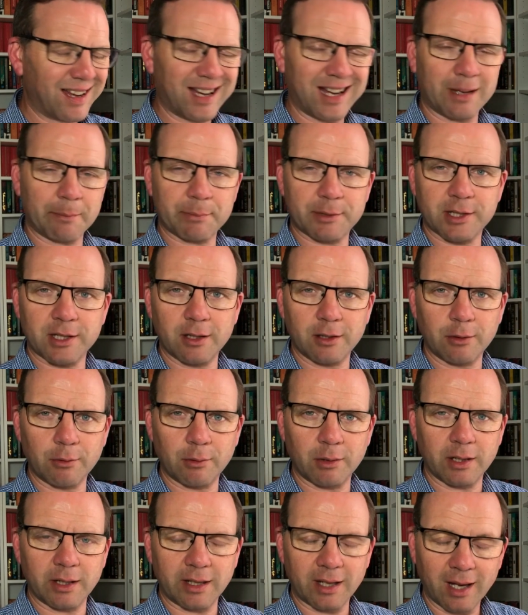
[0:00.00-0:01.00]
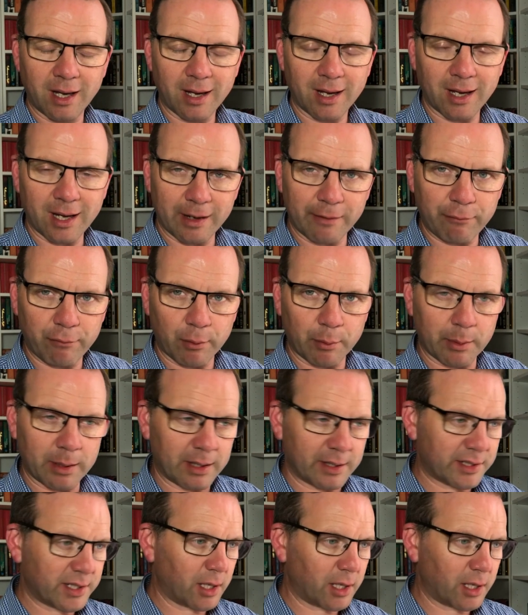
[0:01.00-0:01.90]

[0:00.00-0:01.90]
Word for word: absolutely everywhere.